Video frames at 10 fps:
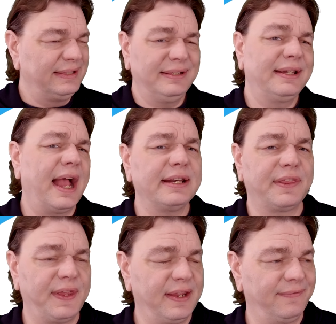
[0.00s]
You can kind
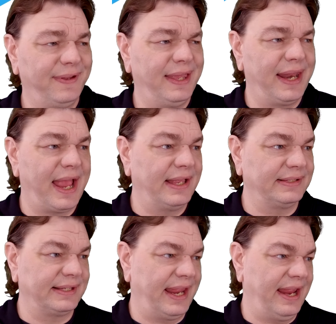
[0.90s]
of think of it
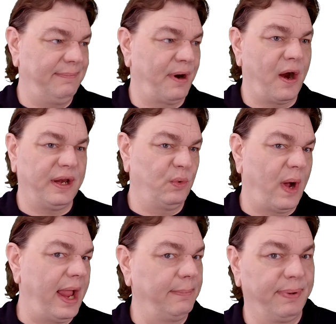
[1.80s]
as a
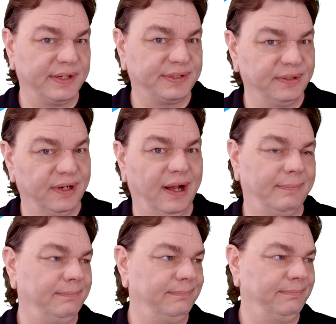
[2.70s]
party-wide buster
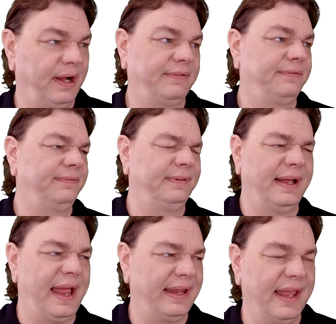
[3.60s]
up buff,
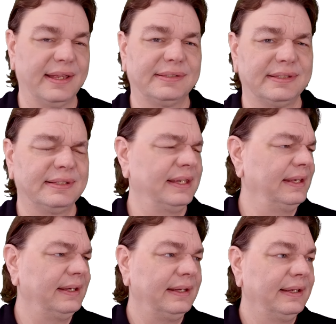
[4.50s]
I guess.
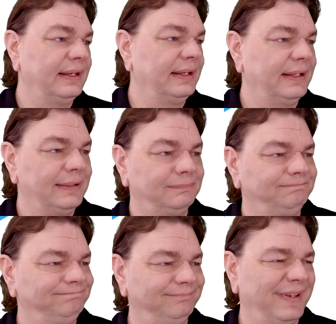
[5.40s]

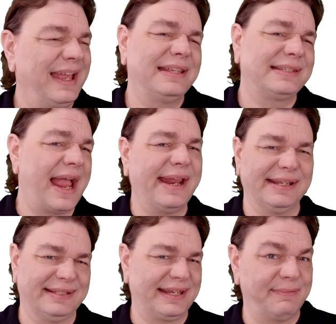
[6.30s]
It's kind
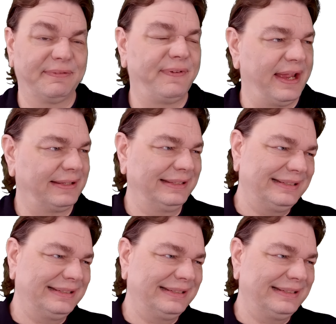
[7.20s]
of the same effect.